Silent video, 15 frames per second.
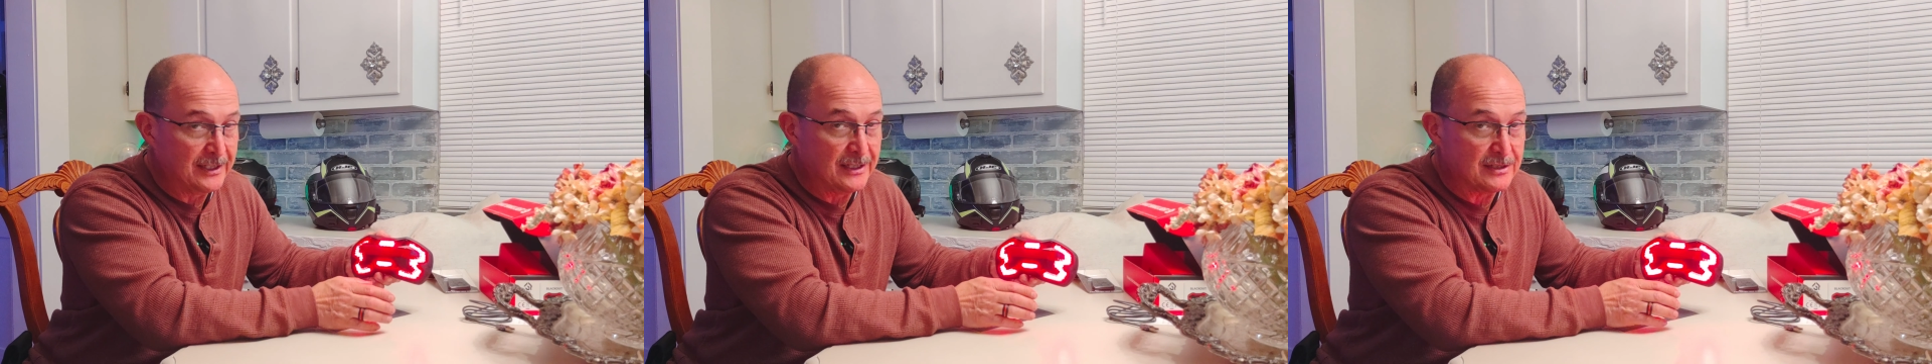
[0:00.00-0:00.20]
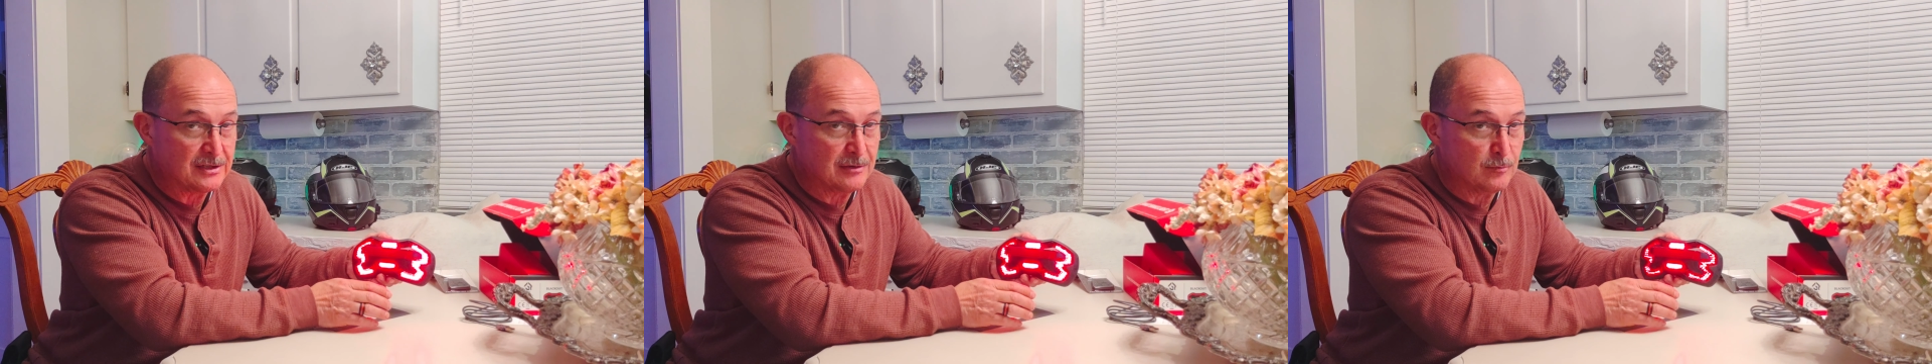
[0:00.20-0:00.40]

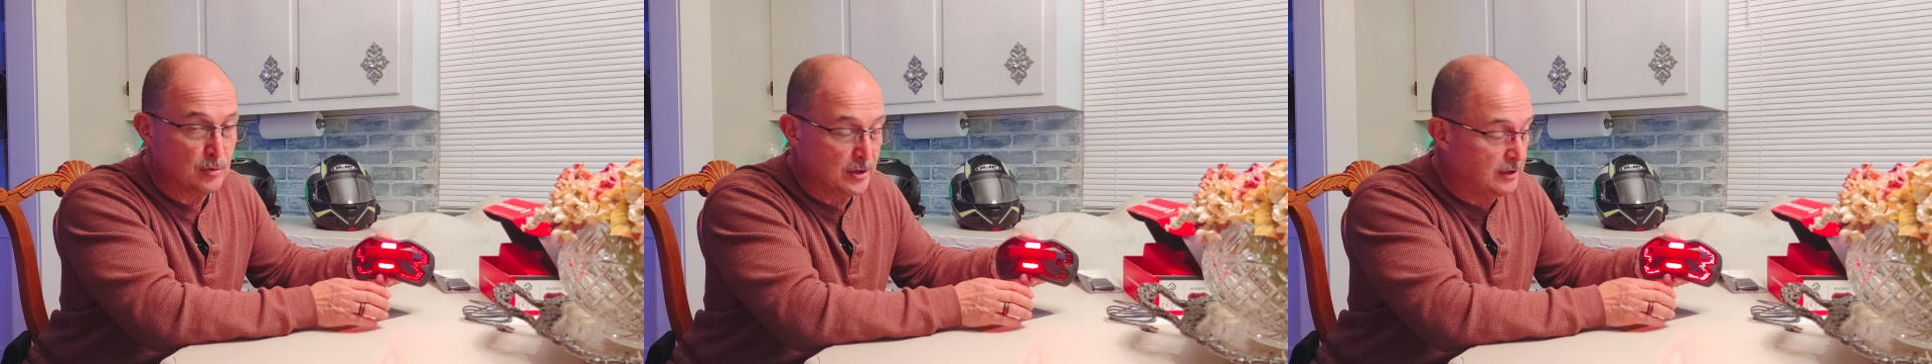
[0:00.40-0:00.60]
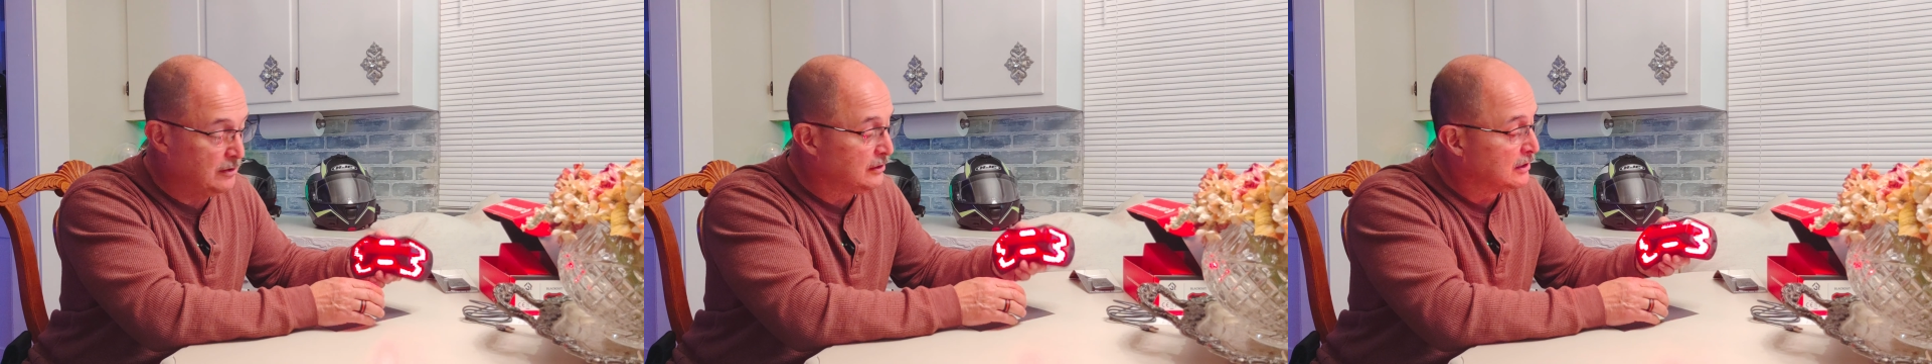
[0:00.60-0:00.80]
get
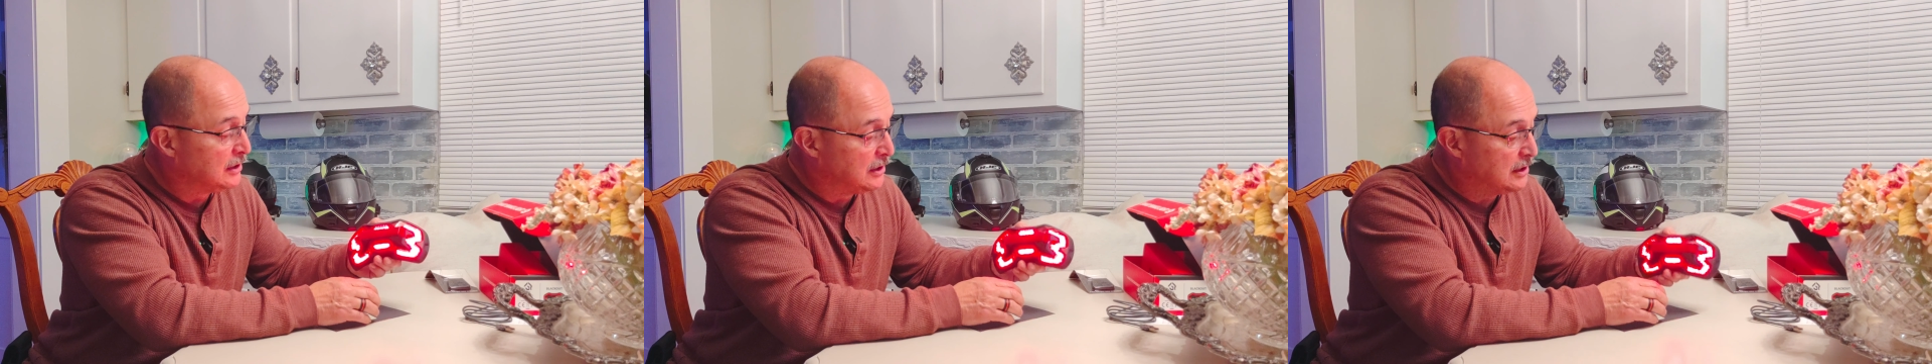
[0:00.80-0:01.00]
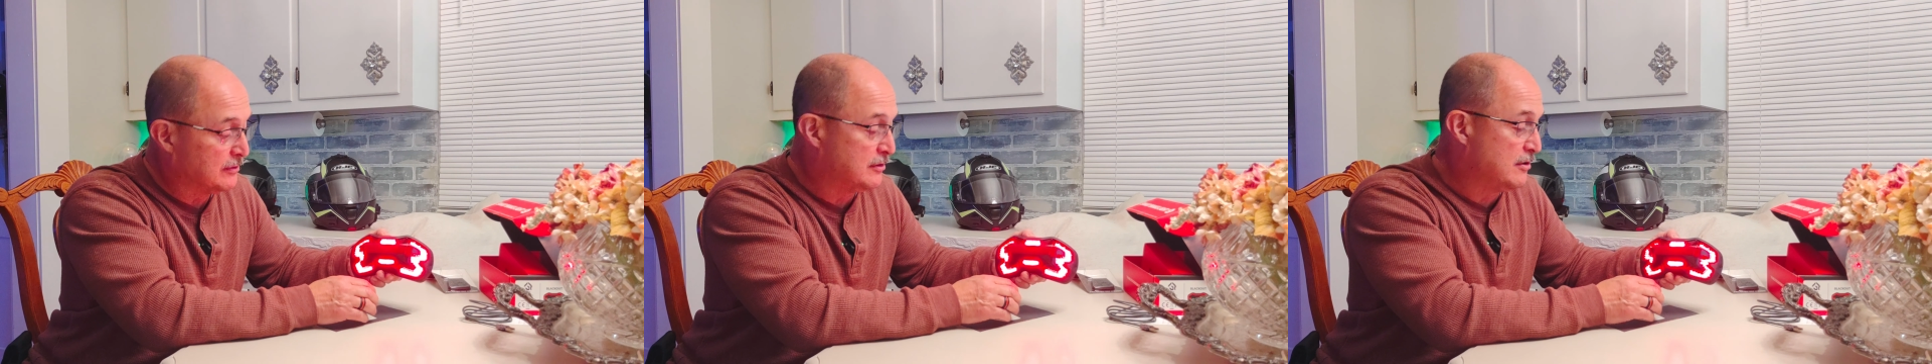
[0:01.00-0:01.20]
somewhere,
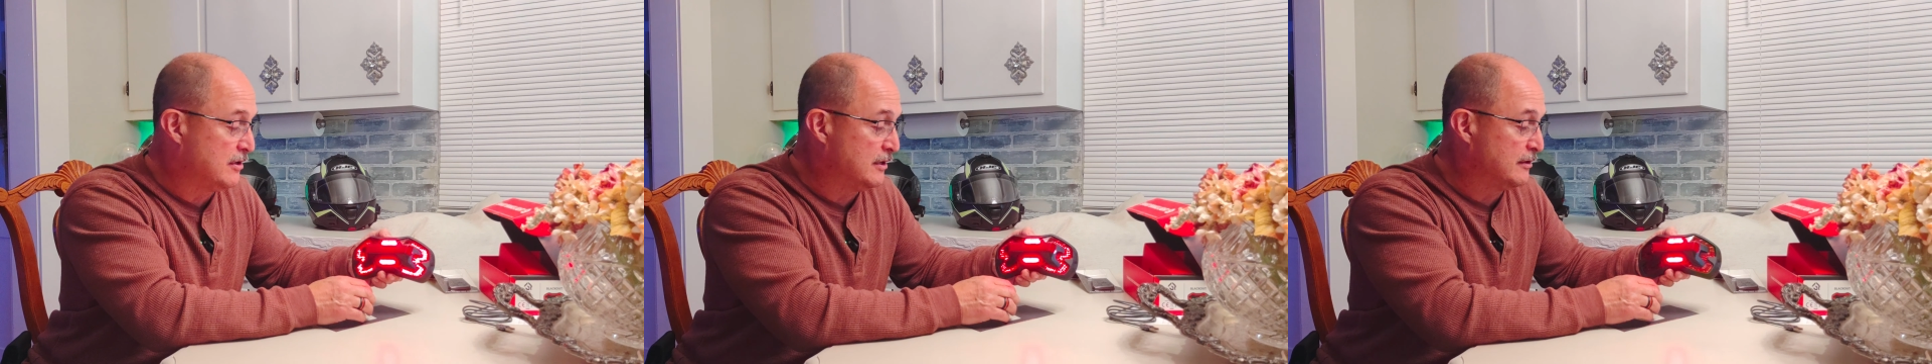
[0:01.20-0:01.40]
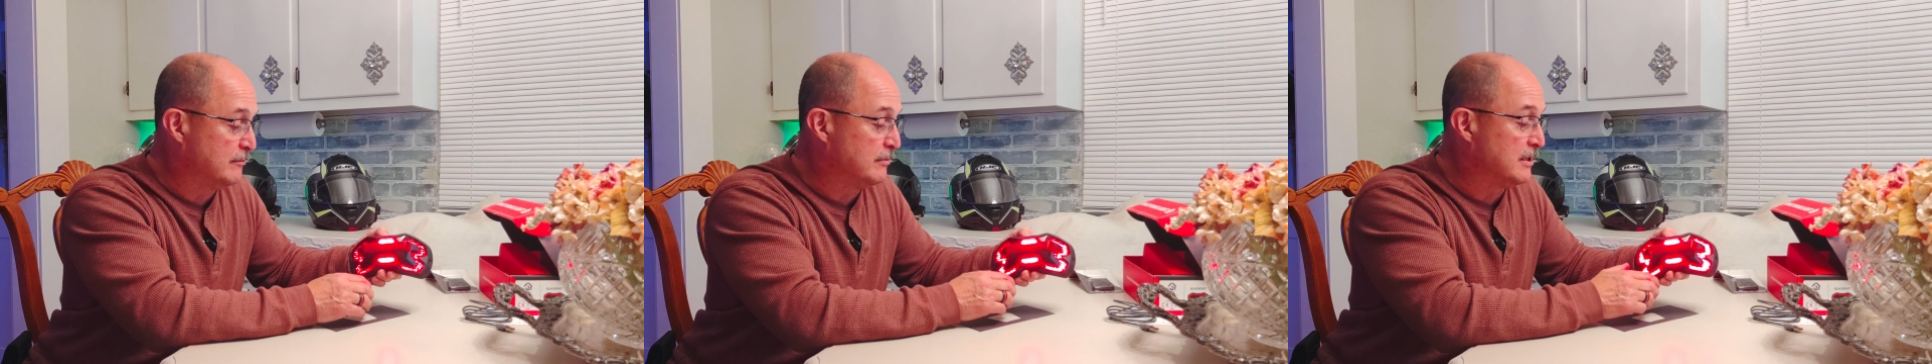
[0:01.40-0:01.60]
turn
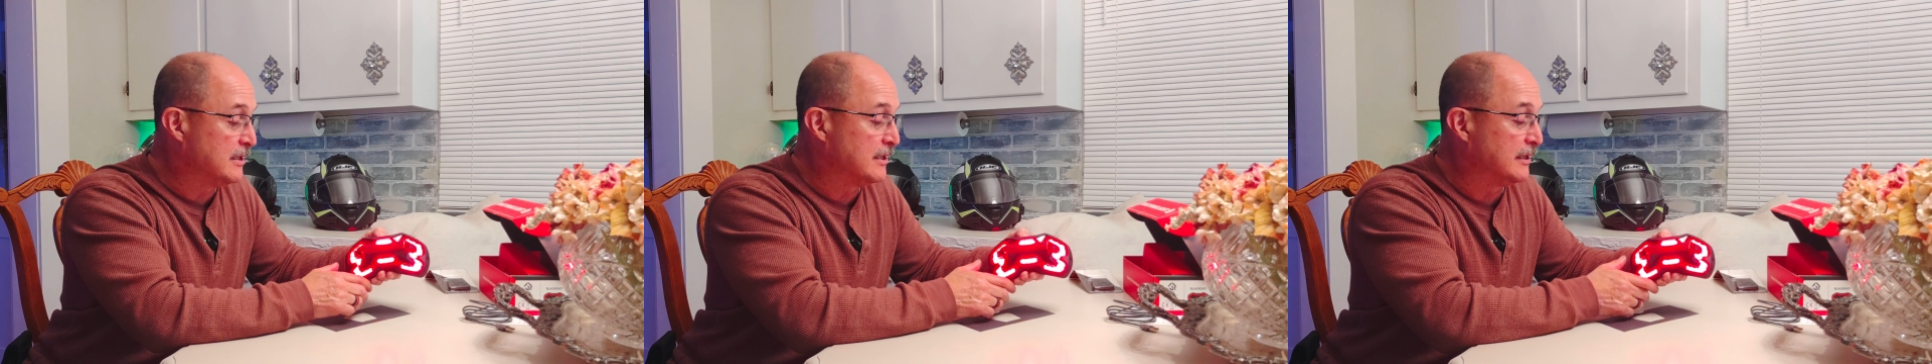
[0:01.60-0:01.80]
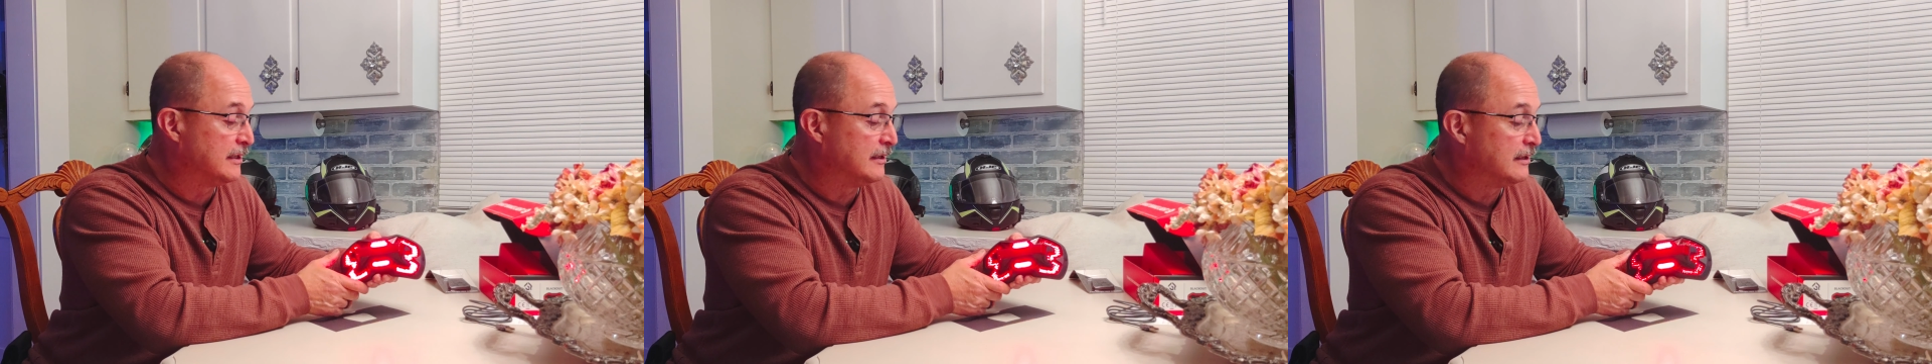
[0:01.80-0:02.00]
on the
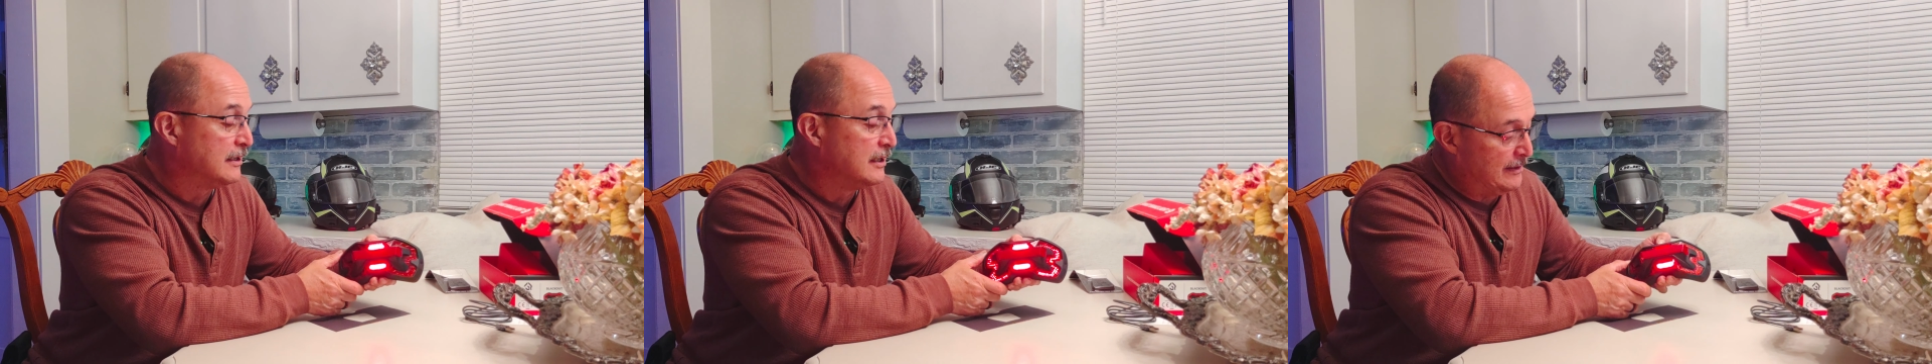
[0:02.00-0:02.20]
blinking.